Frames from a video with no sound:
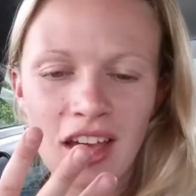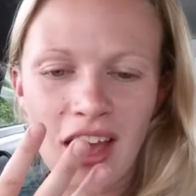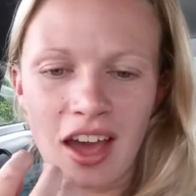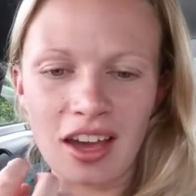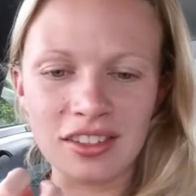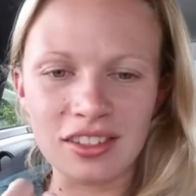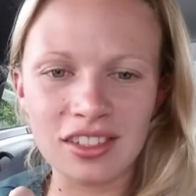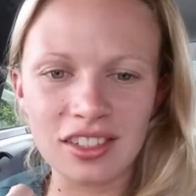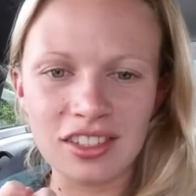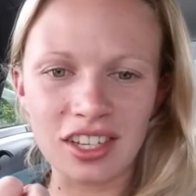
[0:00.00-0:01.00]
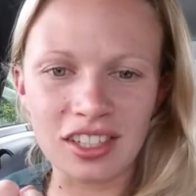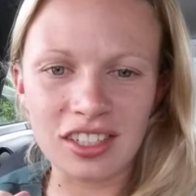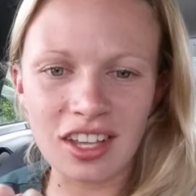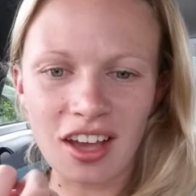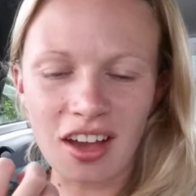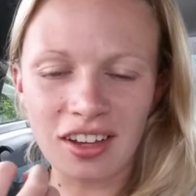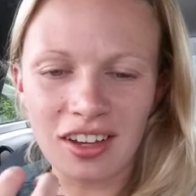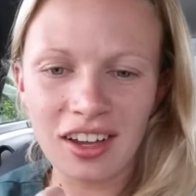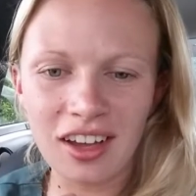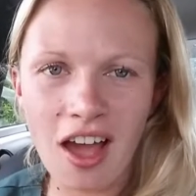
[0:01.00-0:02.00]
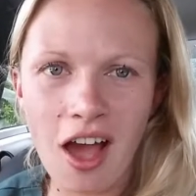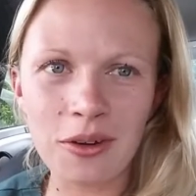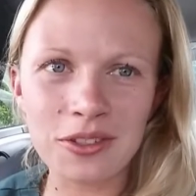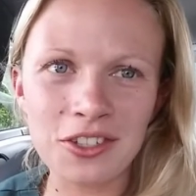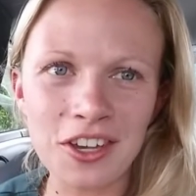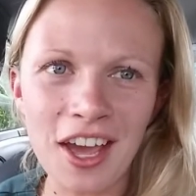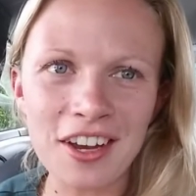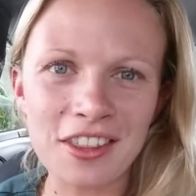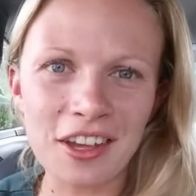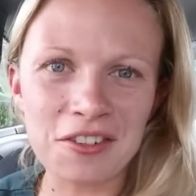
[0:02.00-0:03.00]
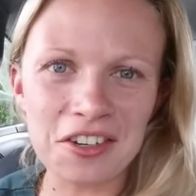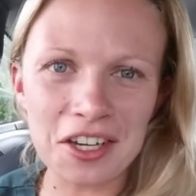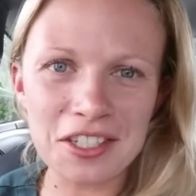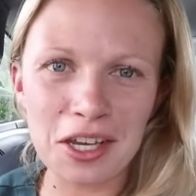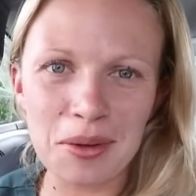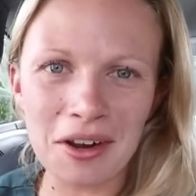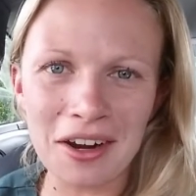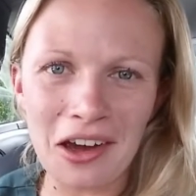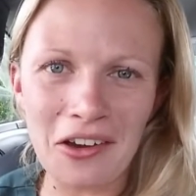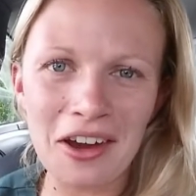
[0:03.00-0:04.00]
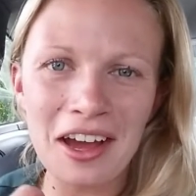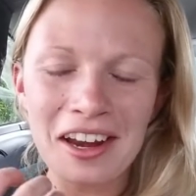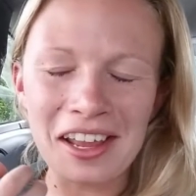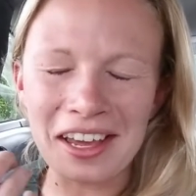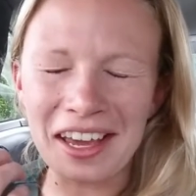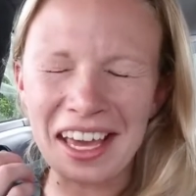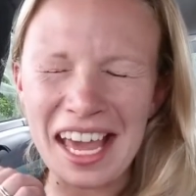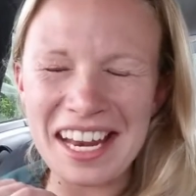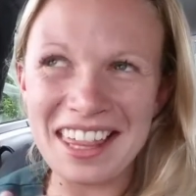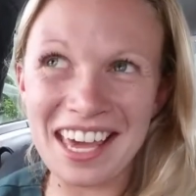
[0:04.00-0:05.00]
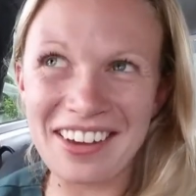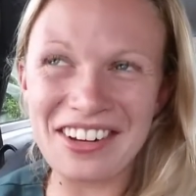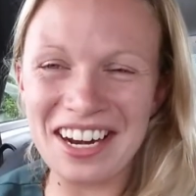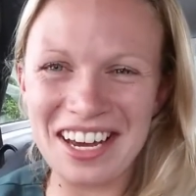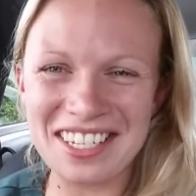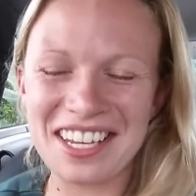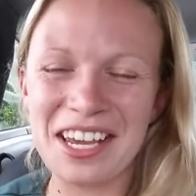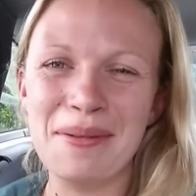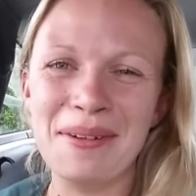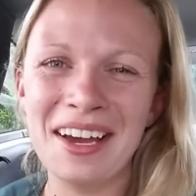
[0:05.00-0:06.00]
and just I would do anything for an ice cube right now. Like anything for an ice cube.